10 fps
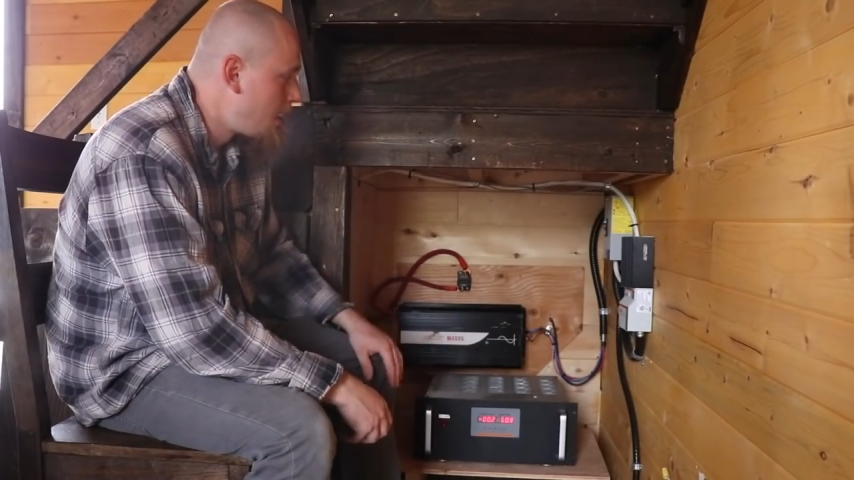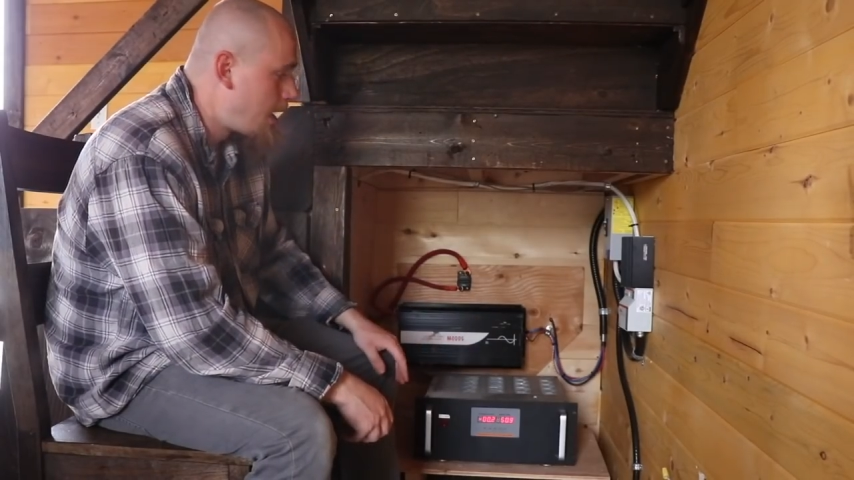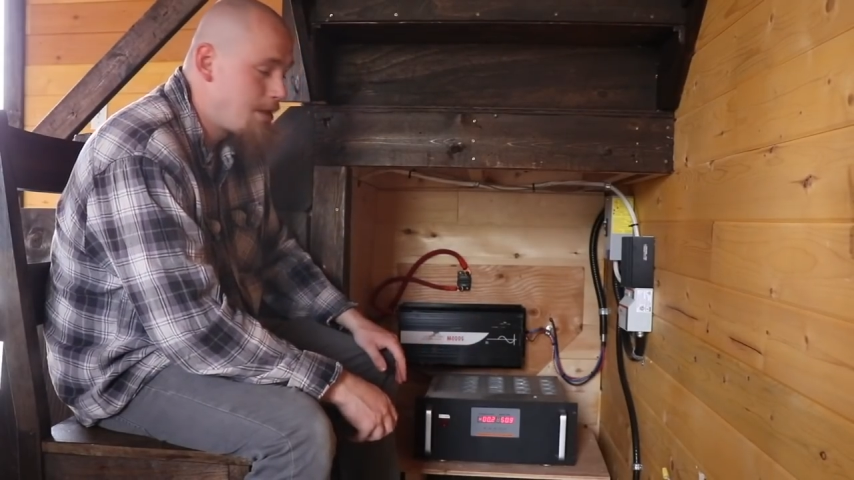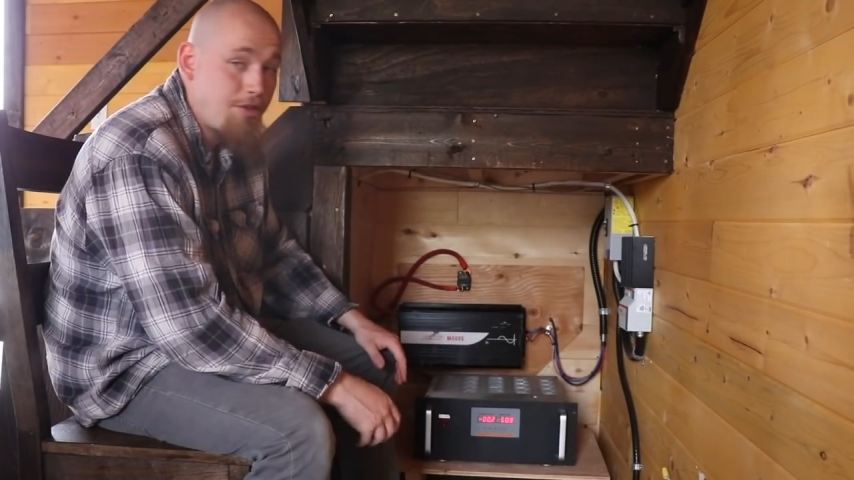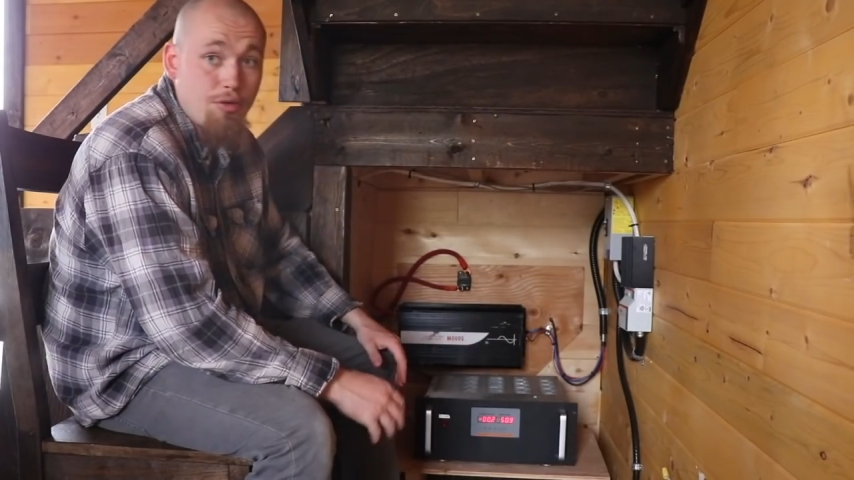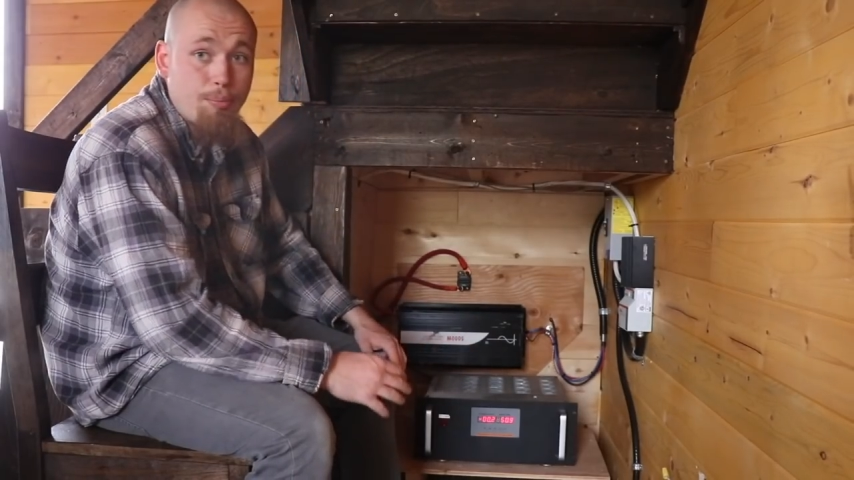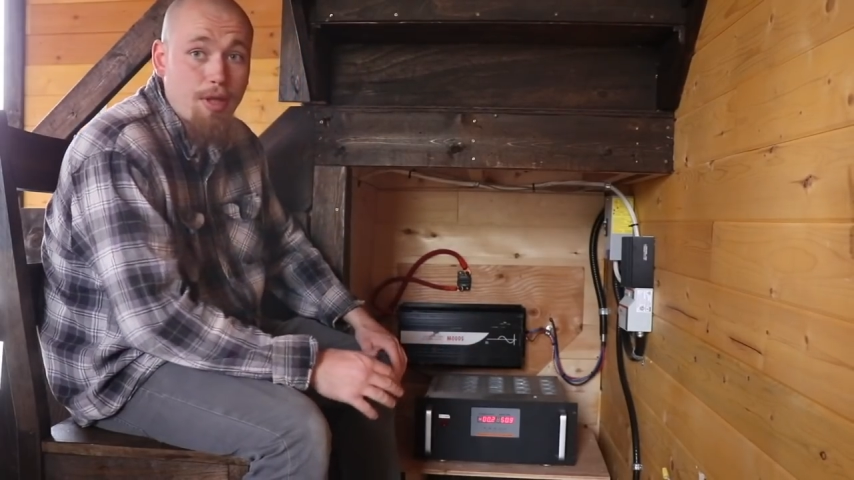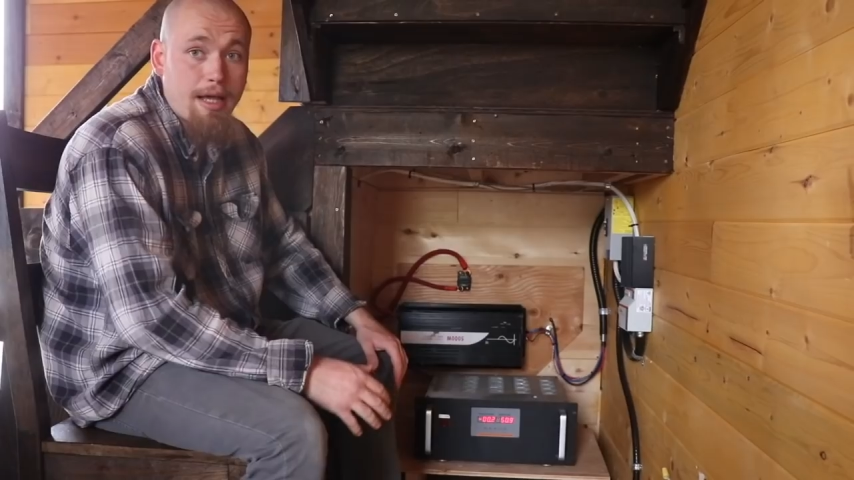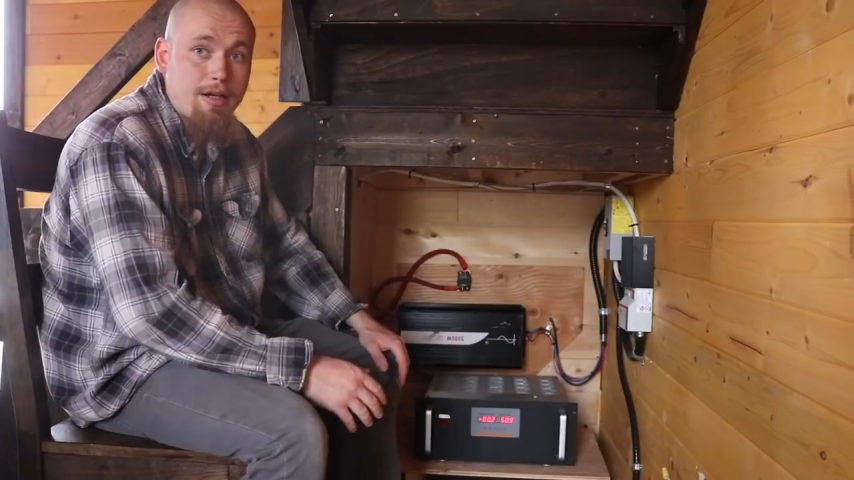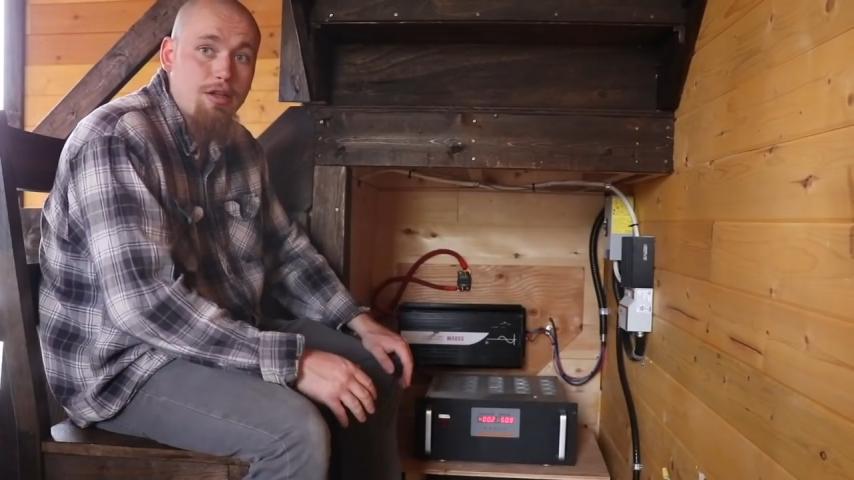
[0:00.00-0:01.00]
I do
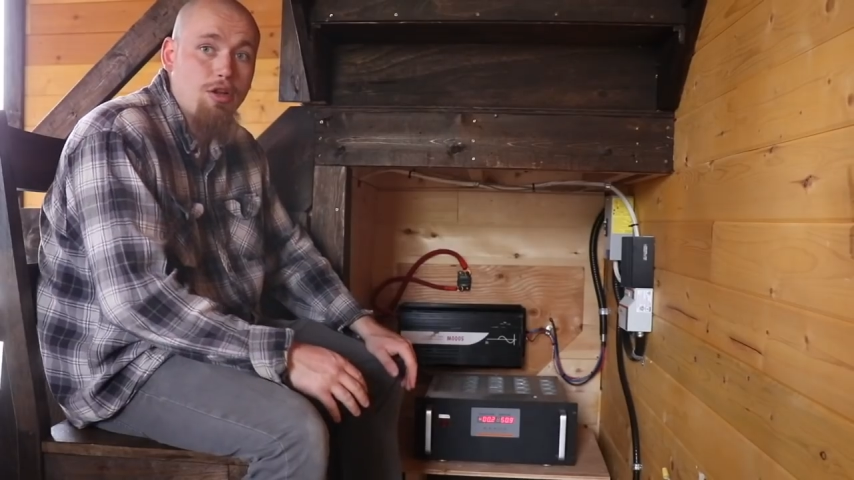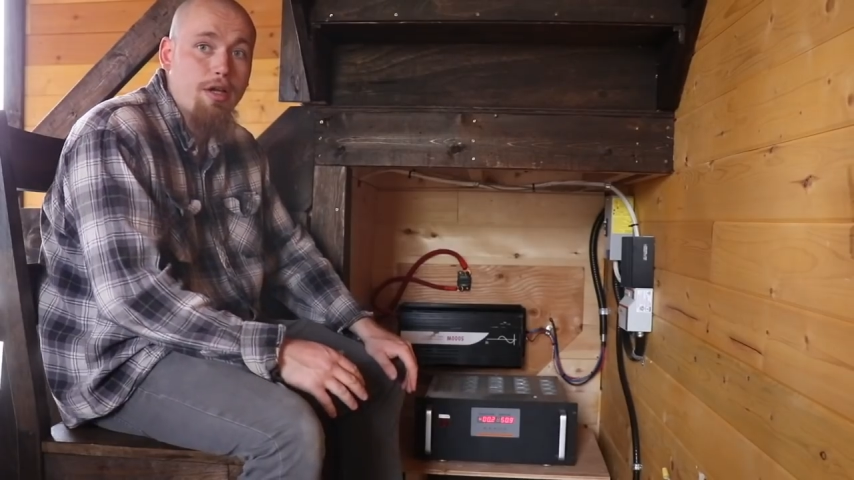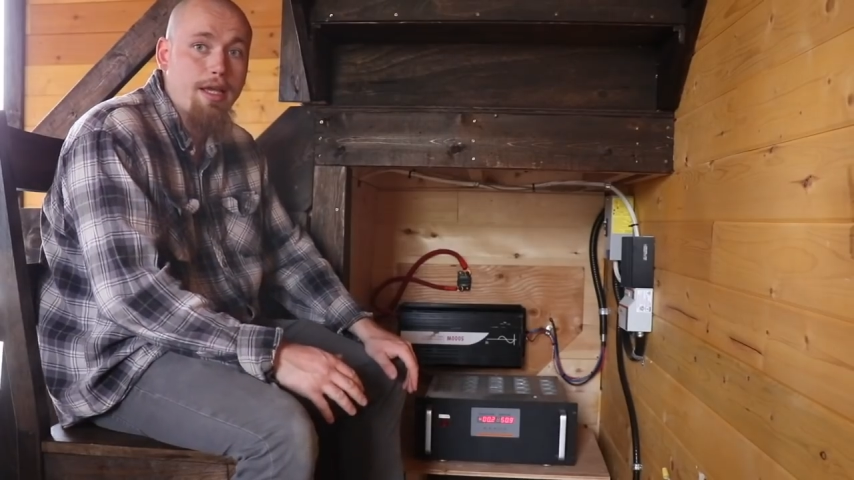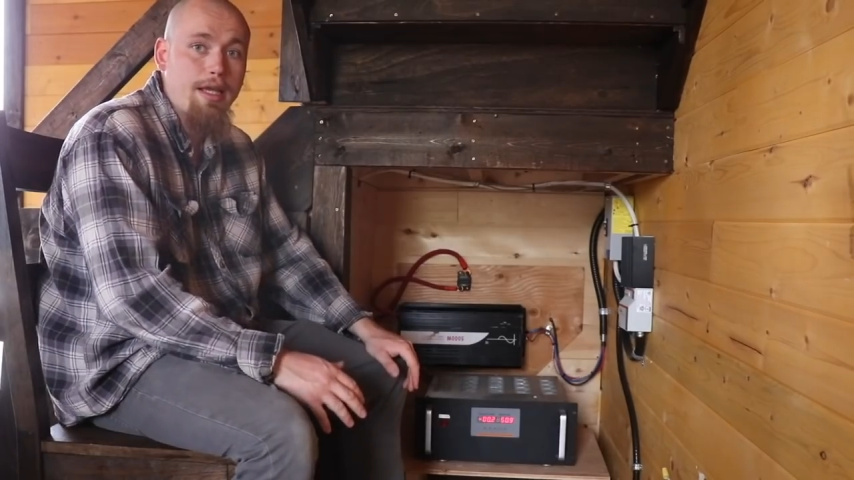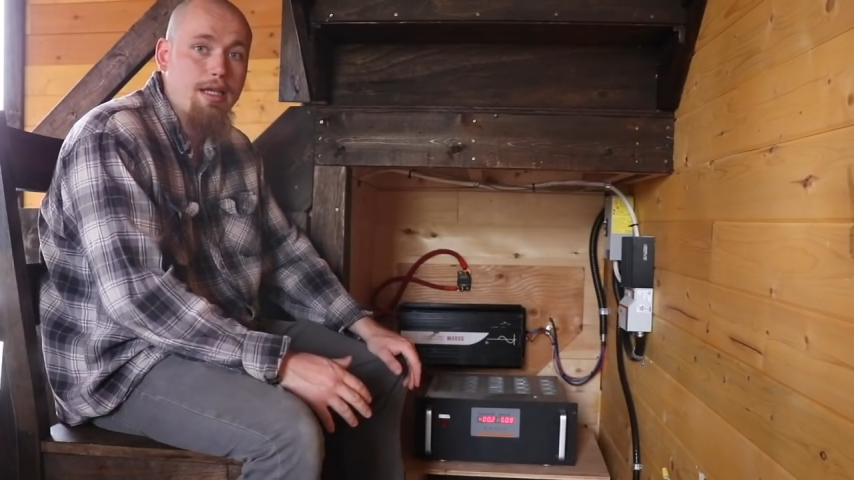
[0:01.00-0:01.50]
plan on looking